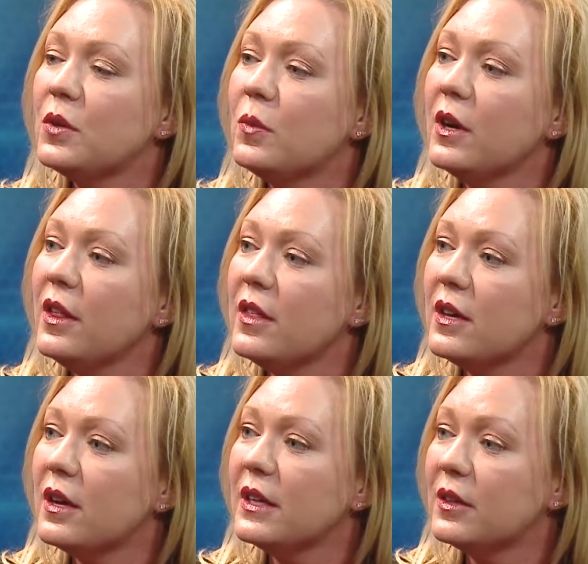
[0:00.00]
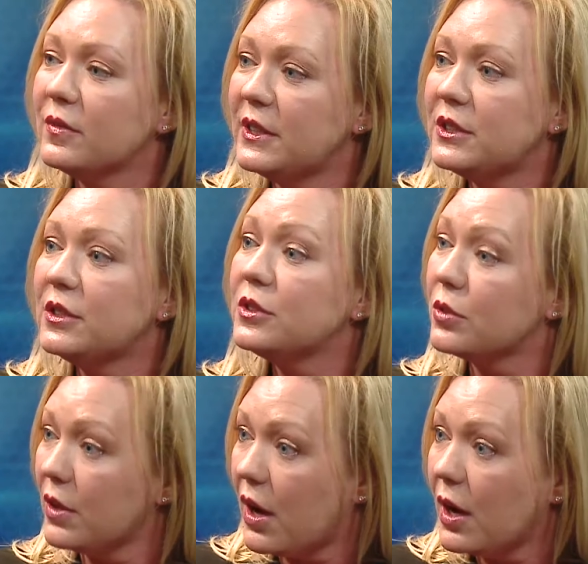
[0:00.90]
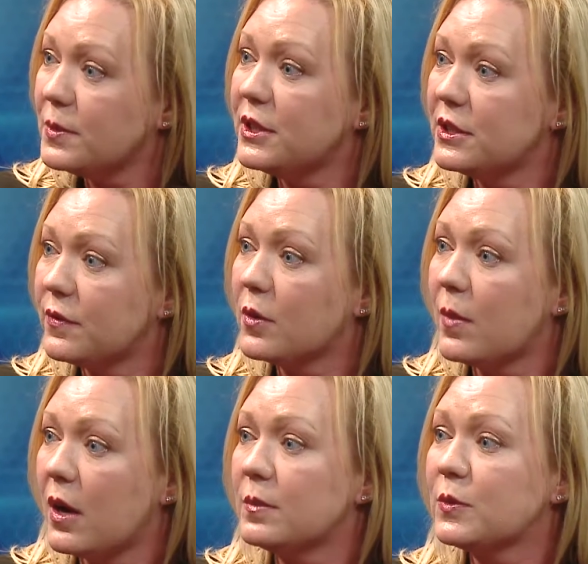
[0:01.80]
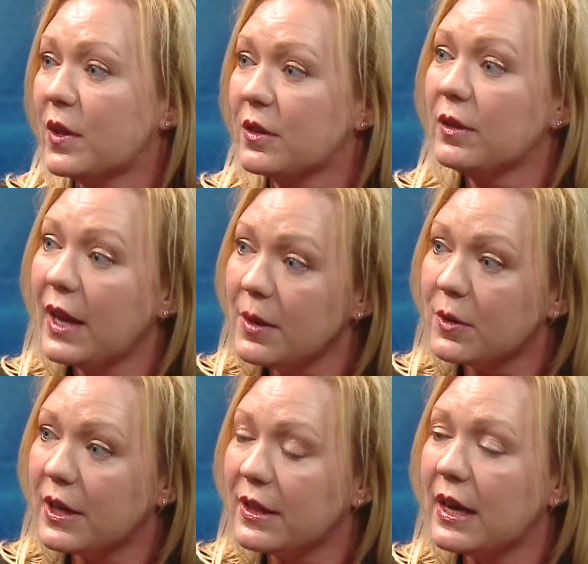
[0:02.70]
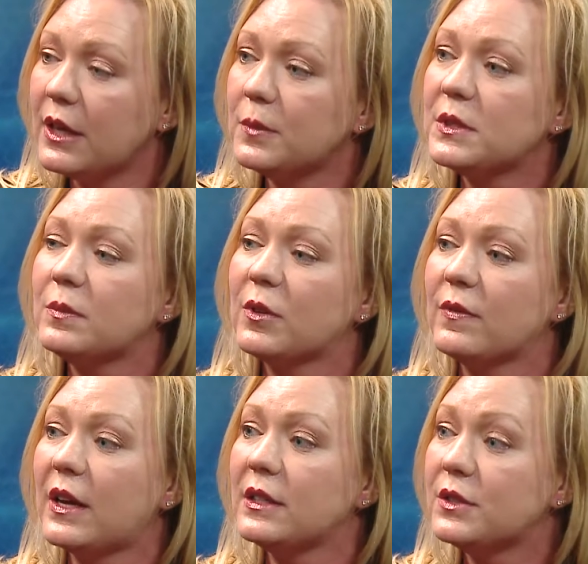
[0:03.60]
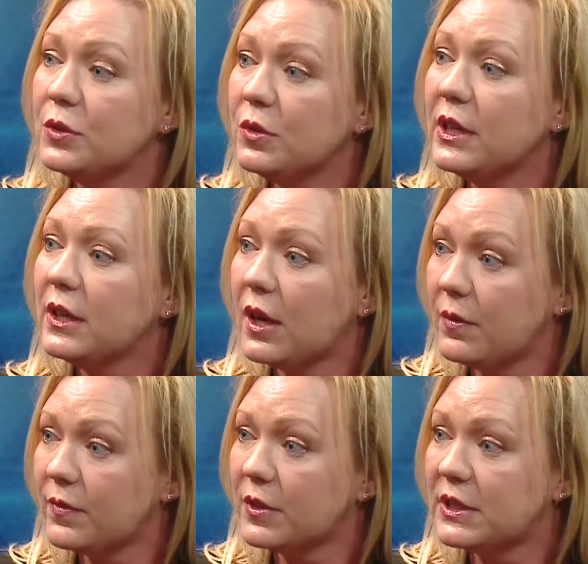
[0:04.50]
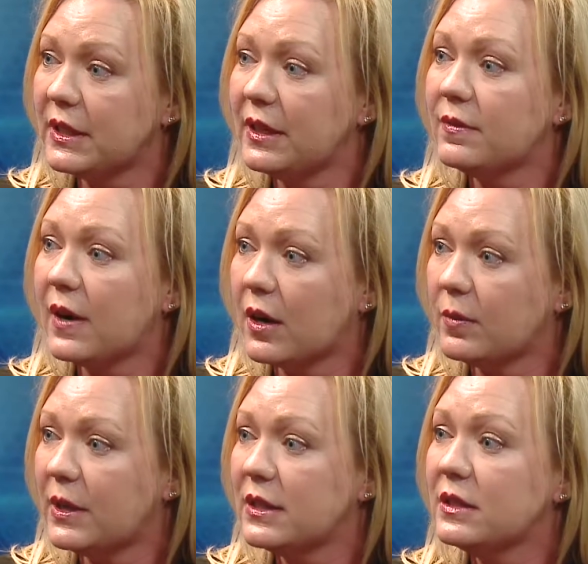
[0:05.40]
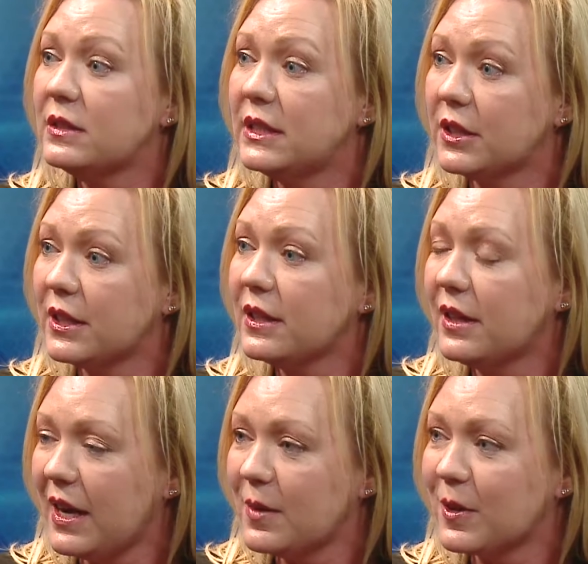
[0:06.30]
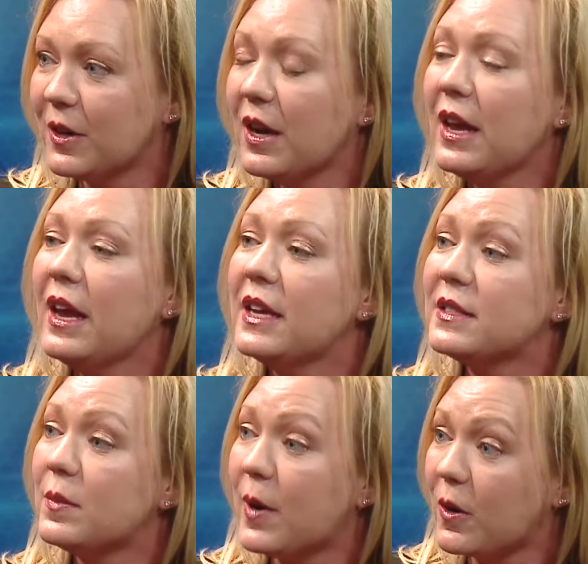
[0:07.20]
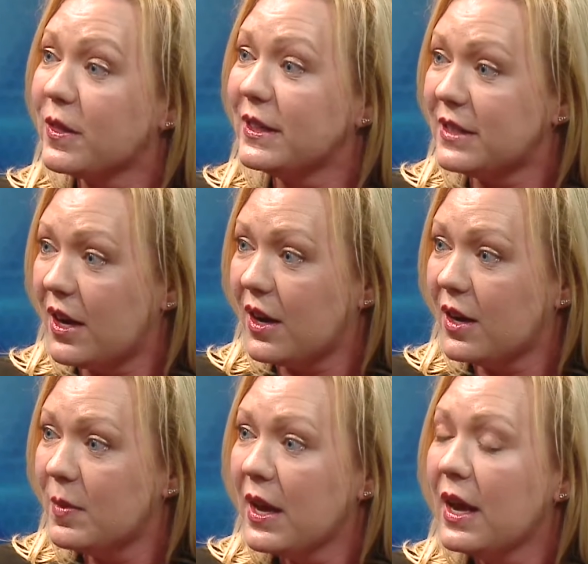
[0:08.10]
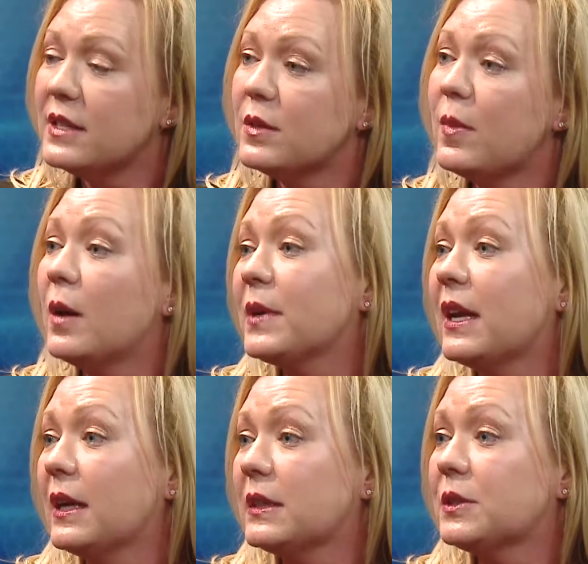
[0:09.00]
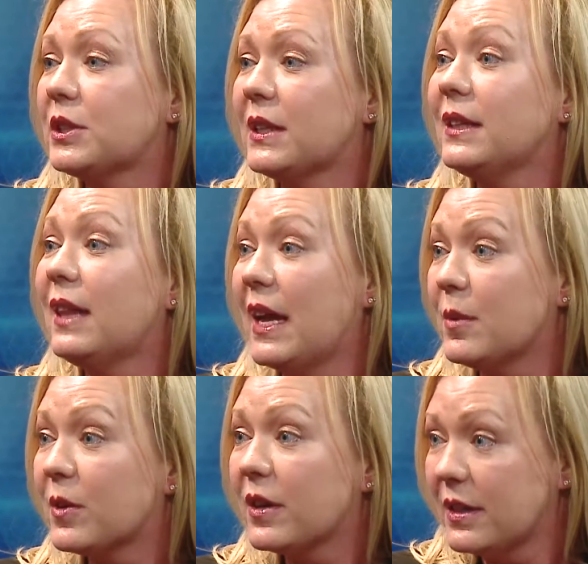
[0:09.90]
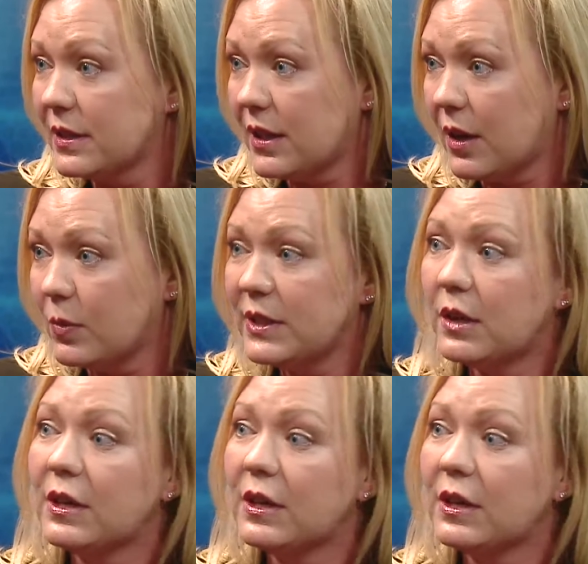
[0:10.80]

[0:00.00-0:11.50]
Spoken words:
So one of the interventions or the options for moms while they're laboring that helps provide a soothing, comforting environment during the labor is the birthing tub. And so mom can actually labor in this tub. We